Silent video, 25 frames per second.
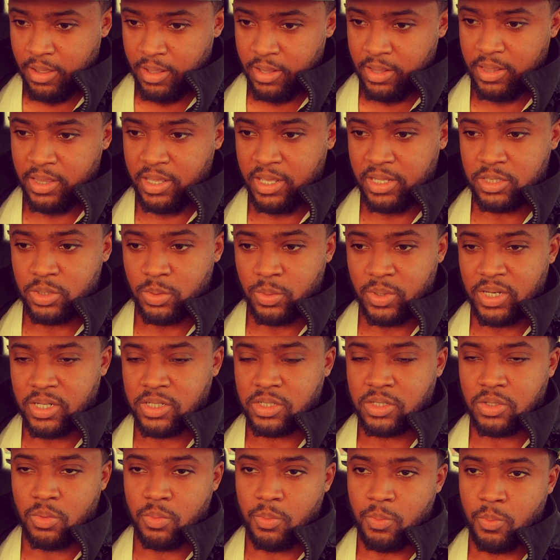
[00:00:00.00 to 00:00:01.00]
this one
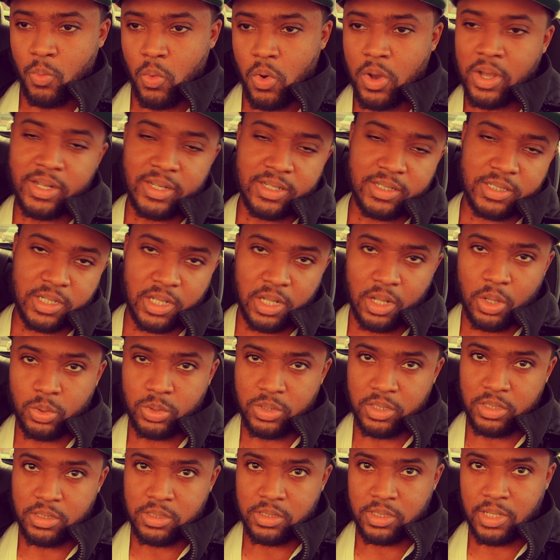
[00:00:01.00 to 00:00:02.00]
is the one that's
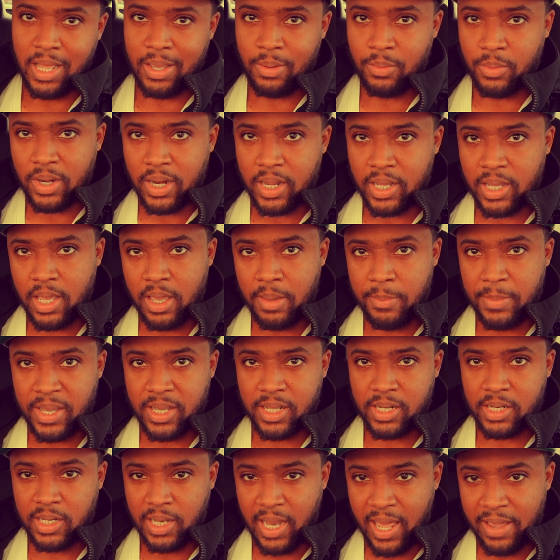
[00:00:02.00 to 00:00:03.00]
closest. Like when I can't make
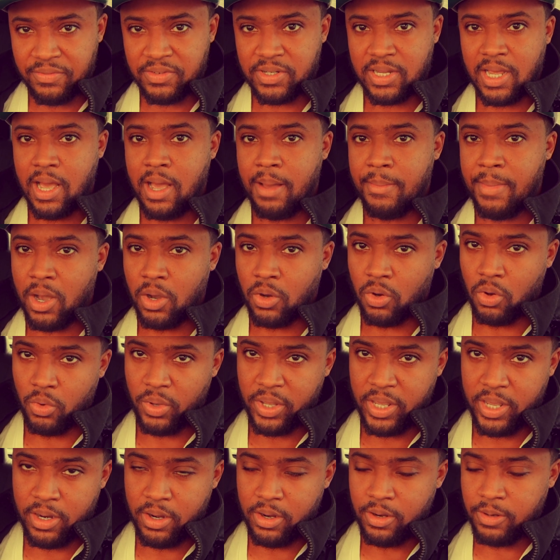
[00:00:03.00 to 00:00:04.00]
it to Lifetime, I'll go
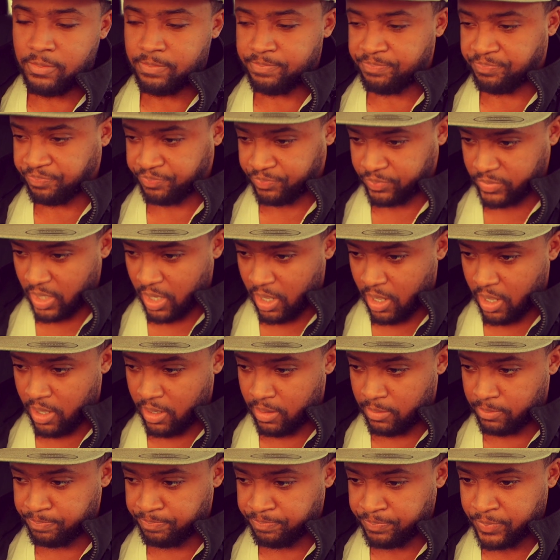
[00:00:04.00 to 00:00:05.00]
here.
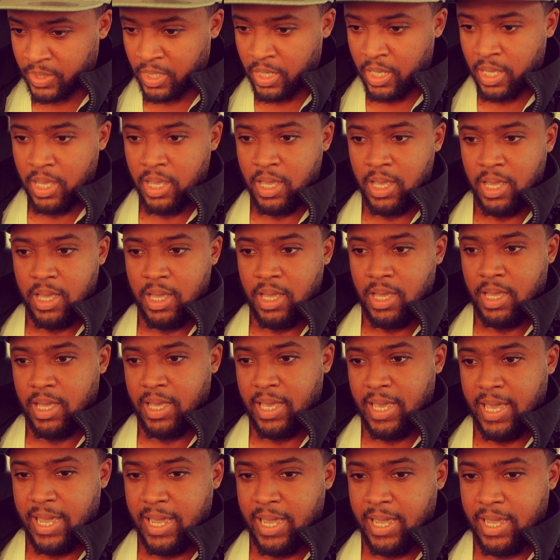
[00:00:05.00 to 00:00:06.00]
Um,
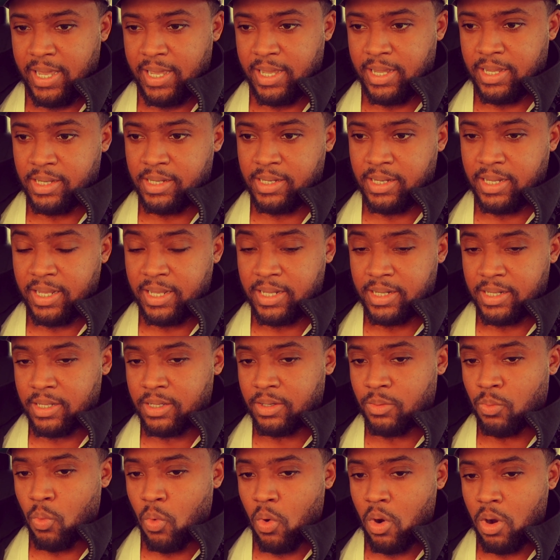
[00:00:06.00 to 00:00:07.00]
and in
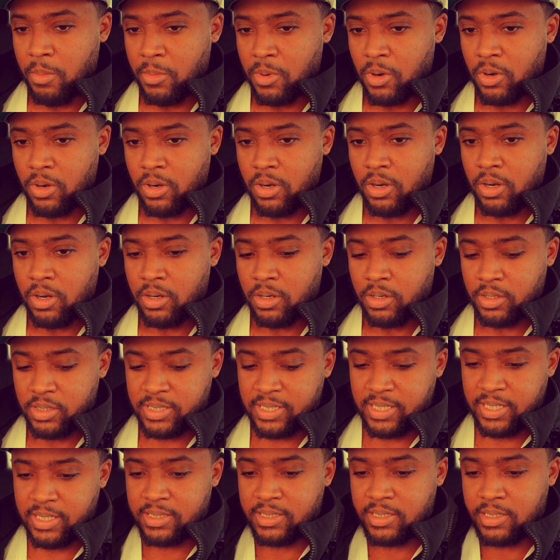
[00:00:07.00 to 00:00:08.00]
the warmer
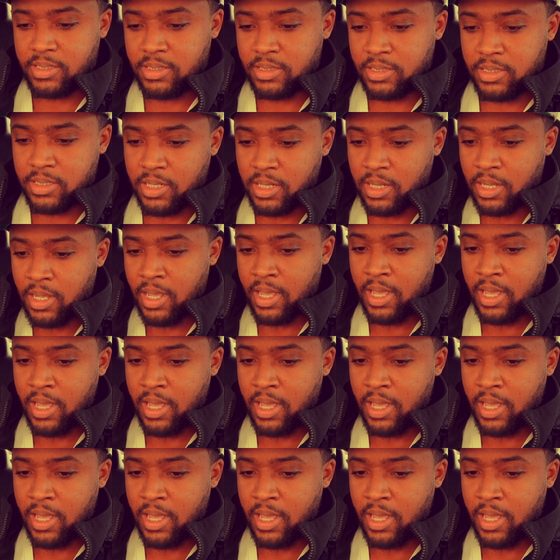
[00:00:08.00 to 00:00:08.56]
seasons,